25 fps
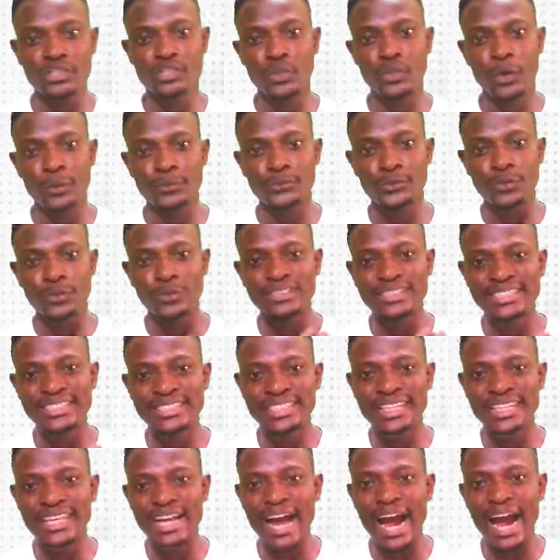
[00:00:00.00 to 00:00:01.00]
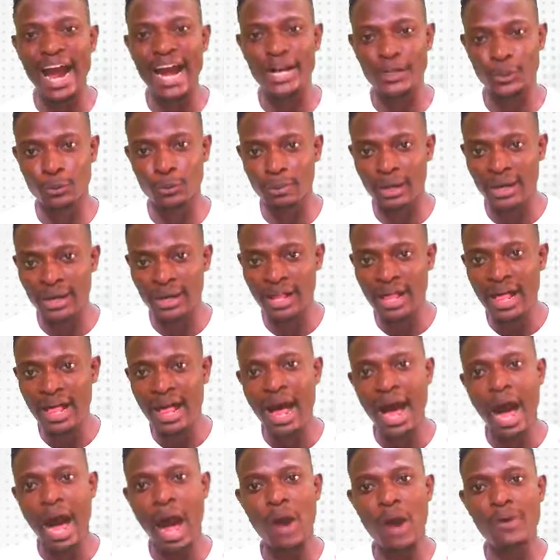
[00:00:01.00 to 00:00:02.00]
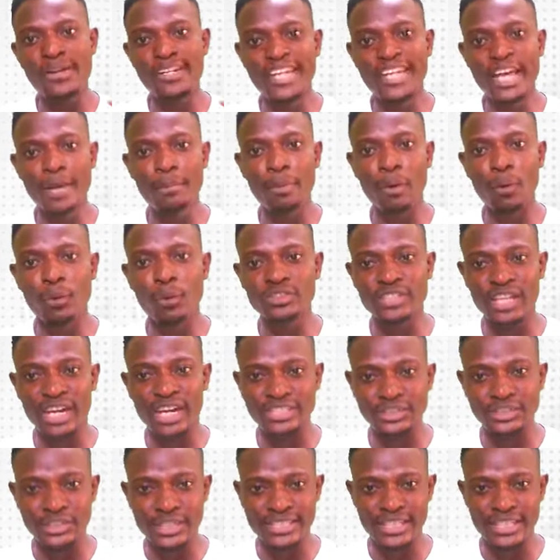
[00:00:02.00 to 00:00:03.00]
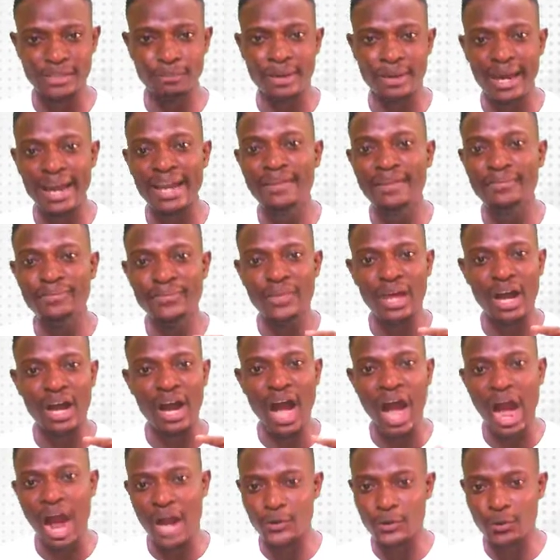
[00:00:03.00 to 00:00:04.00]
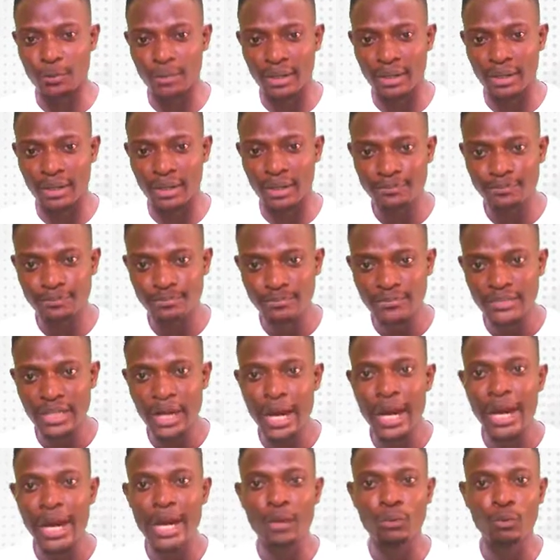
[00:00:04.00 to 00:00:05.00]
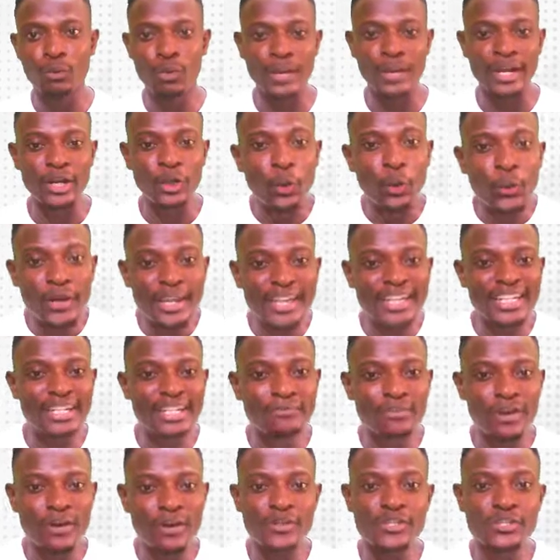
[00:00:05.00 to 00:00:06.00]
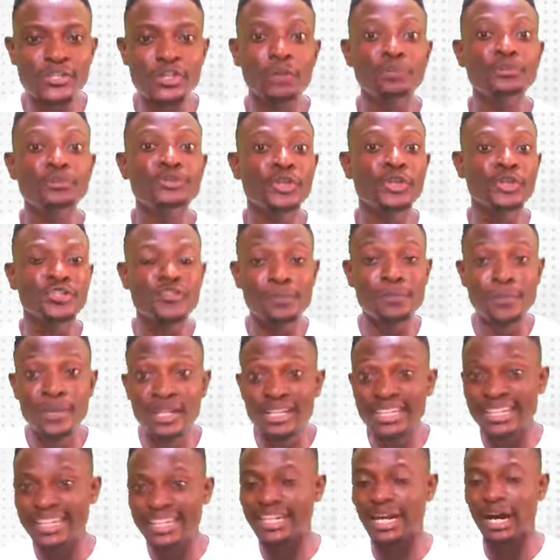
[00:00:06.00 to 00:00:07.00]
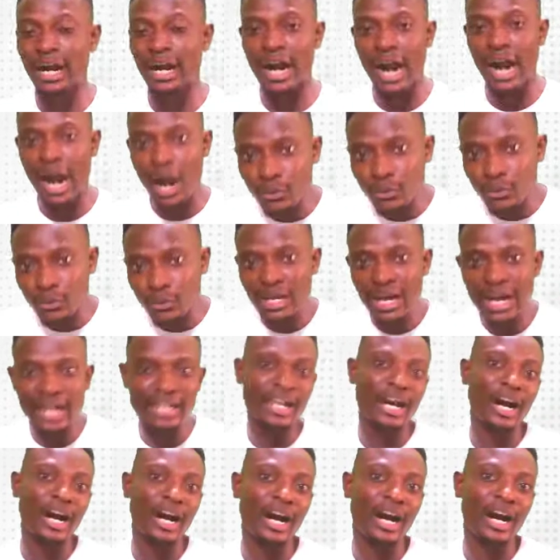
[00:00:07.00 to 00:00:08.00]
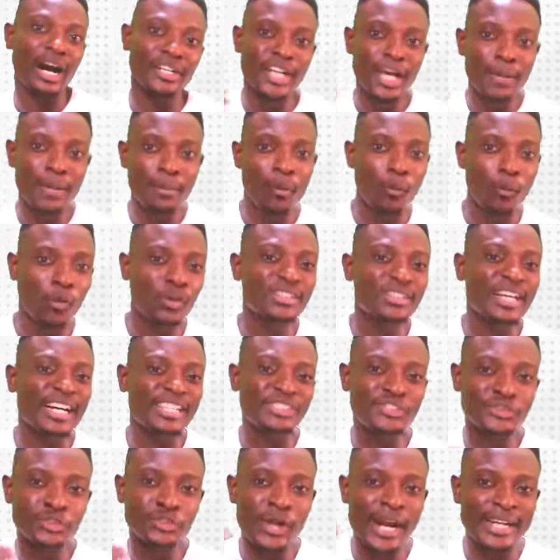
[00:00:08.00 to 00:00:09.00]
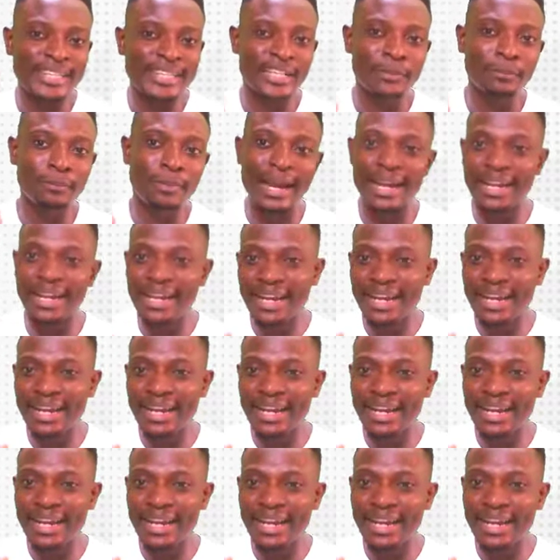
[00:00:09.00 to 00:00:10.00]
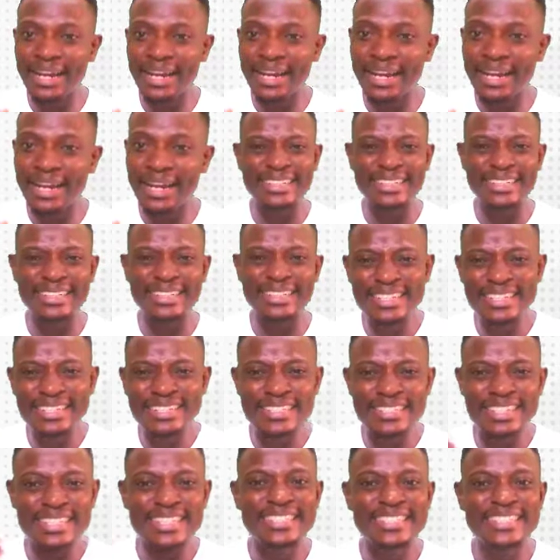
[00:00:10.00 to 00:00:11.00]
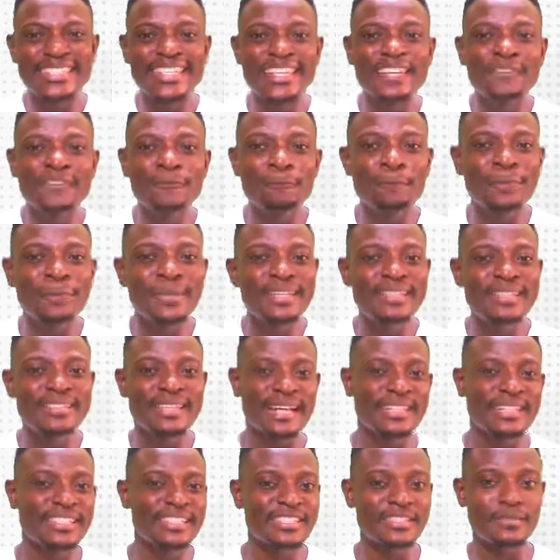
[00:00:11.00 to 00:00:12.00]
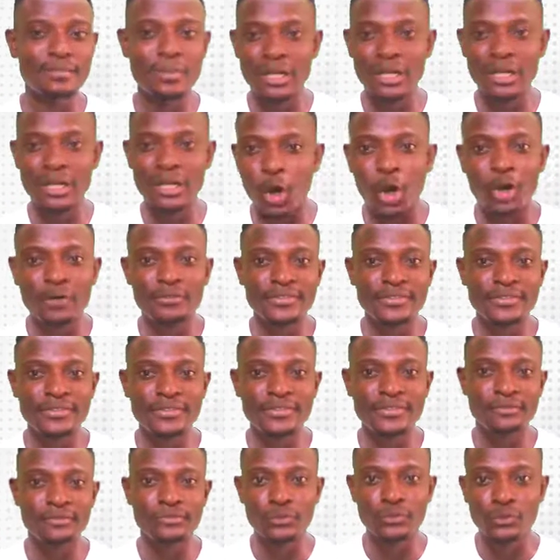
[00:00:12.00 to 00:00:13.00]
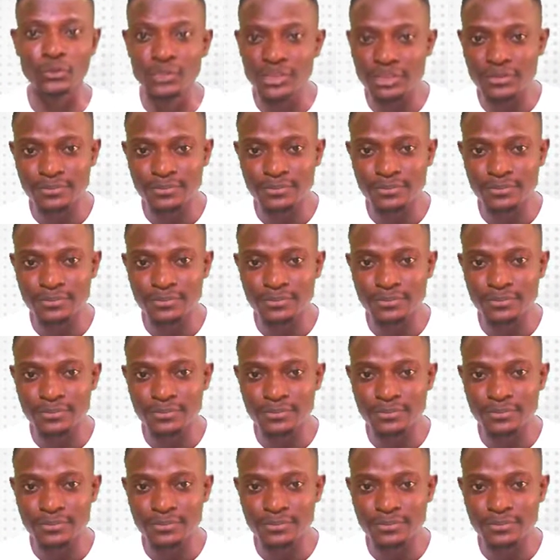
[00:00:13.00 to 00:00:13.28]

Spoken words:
is option D, aroma. Our neighbor was attracted by the aroma. We were cooking a very sumptuous meal in our house, and our neighbor was attracted by the aroma, the distinctive, pleasant smell of the food.